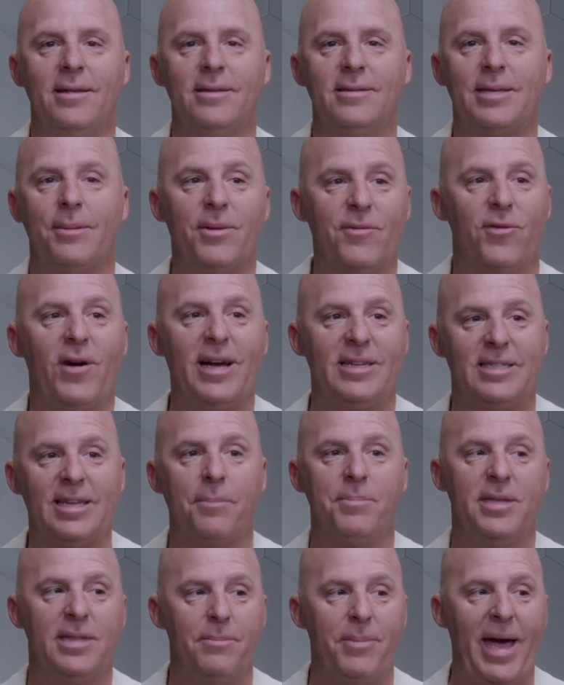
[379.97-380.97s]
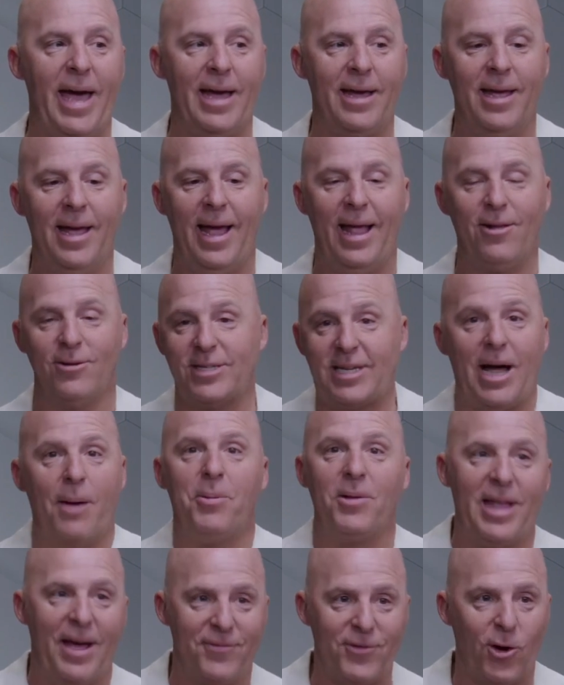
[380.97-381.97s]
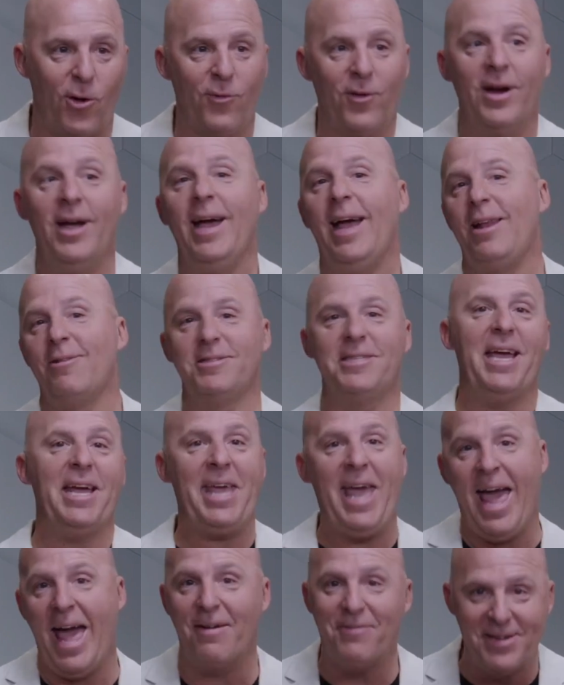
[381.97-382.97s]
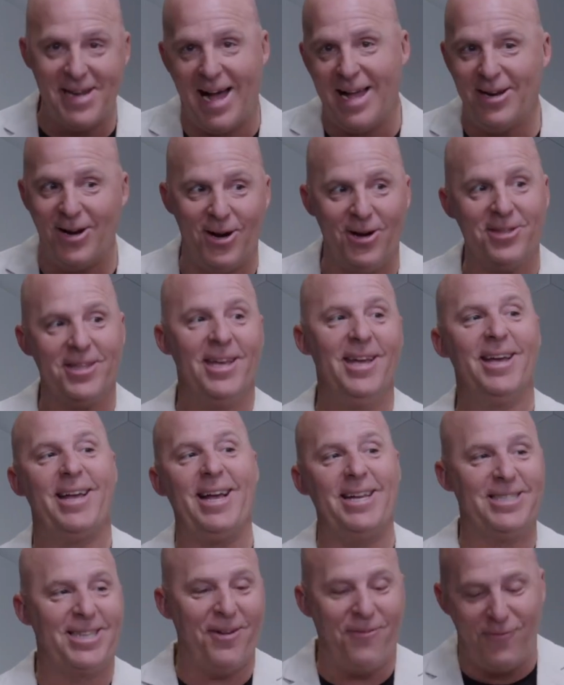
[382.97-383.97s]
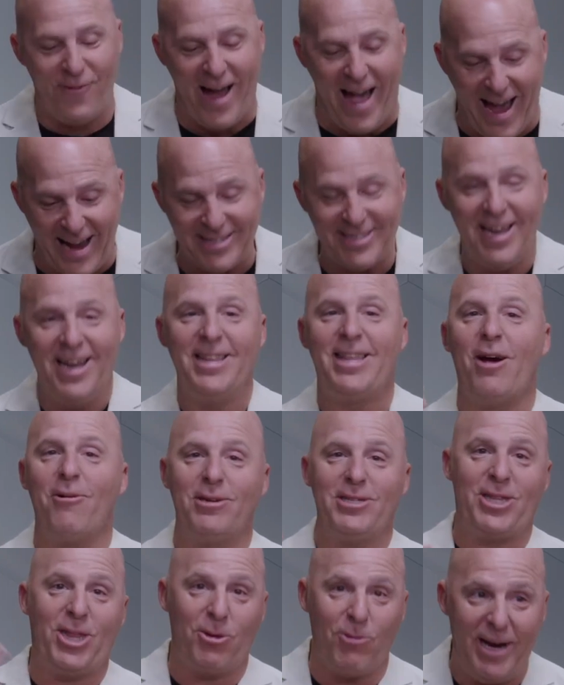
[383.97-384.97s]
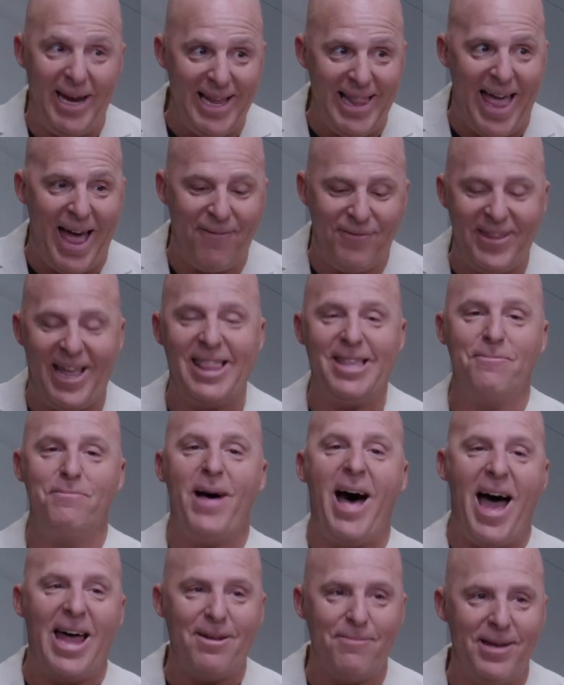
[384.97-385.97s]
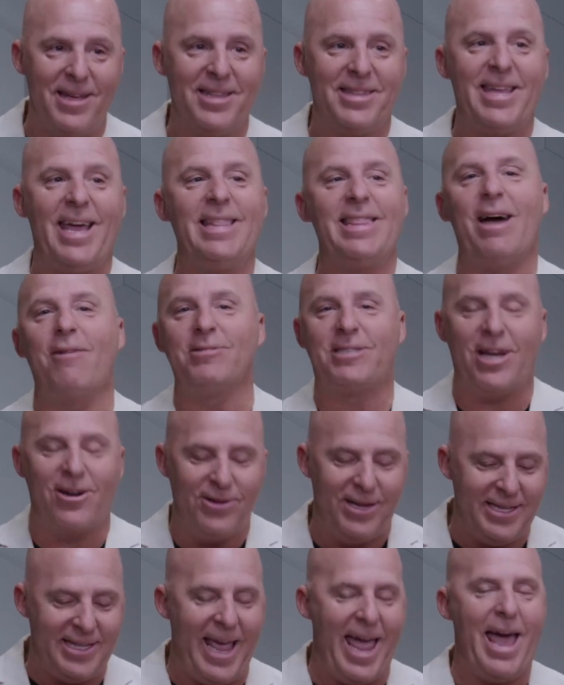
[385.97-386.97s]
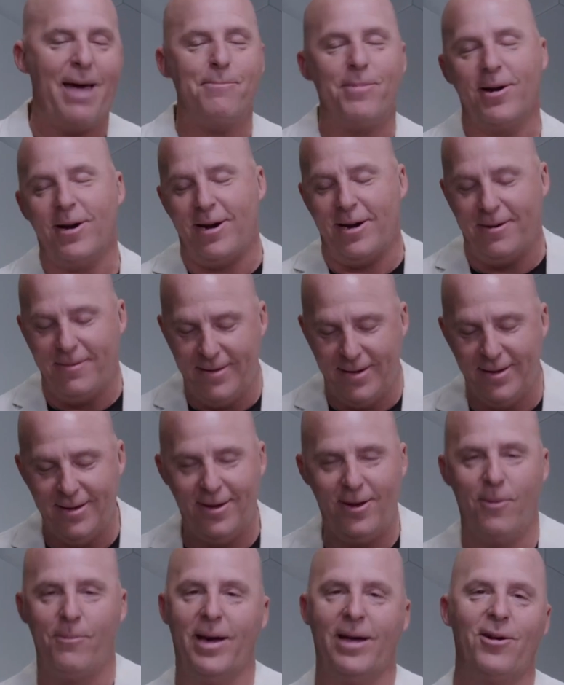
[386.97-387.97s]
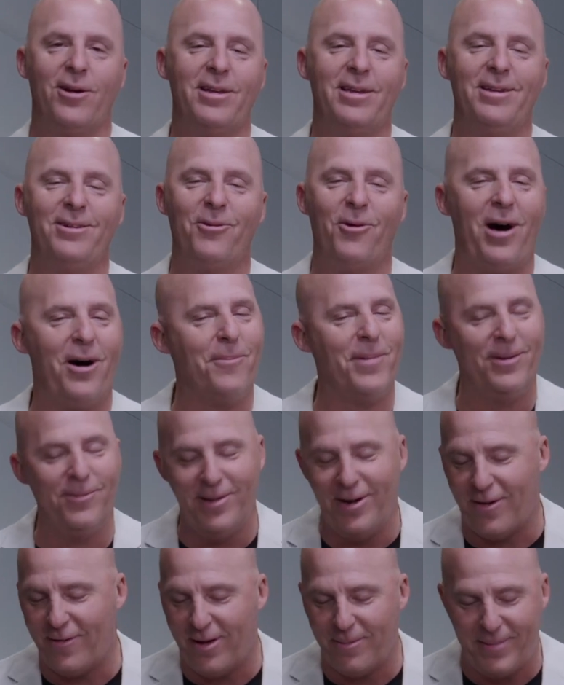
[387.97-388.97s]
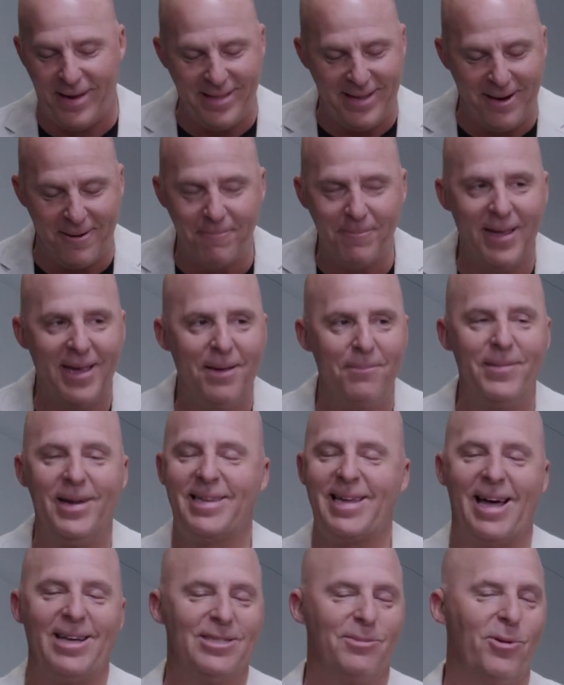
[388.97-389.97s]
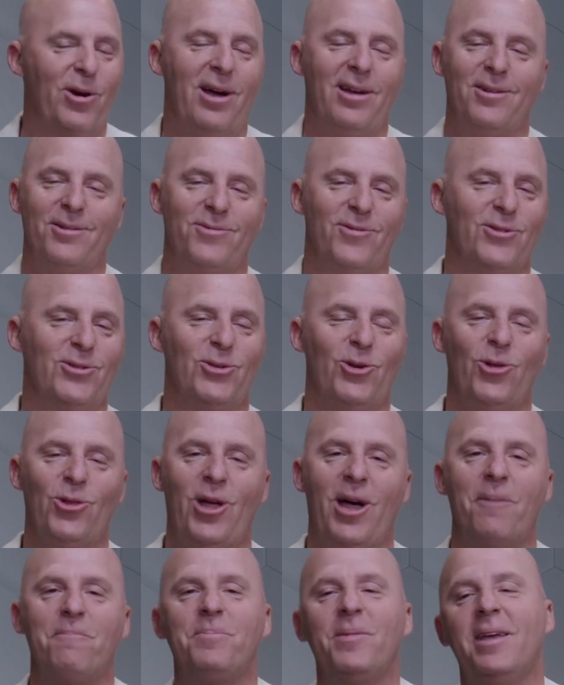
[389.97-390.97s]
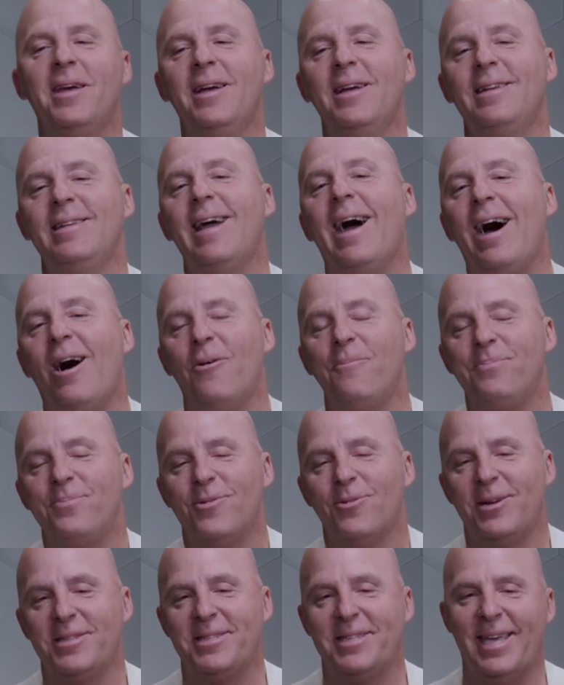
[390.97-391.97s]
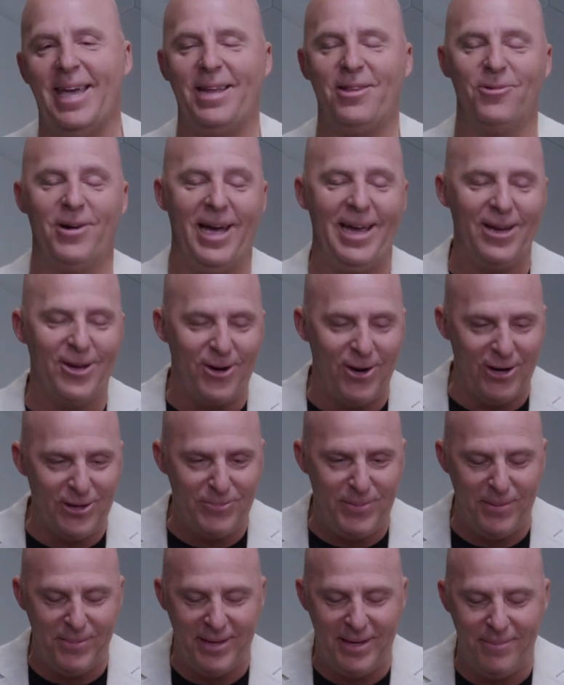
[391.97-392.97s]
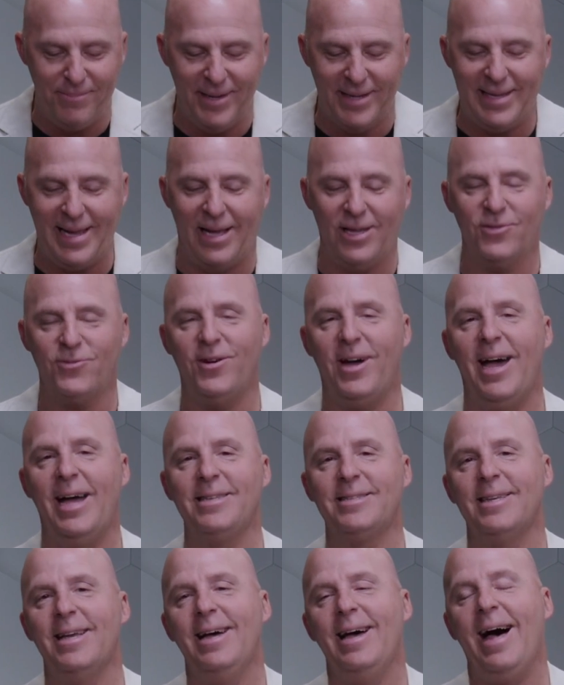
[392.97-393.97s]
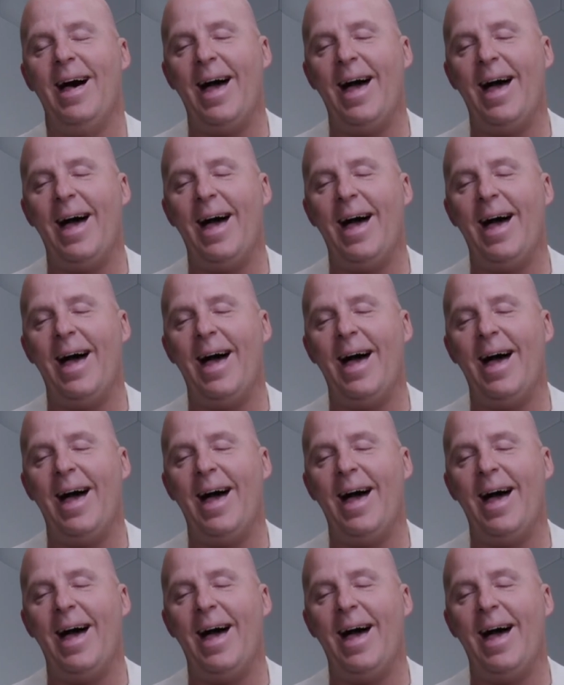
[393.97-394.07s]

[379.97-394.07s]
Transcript: Some of the fries dumped in the bag and there was a couple left over. And it was like heaven on earth because the fries, there was three left at the bottom of the thing that was underneath the hamburger. Oh, my goodness. You know, we all been there. McDonald's and Browns for so long. Now, once again, do I encourage people to eat McDonald's fries?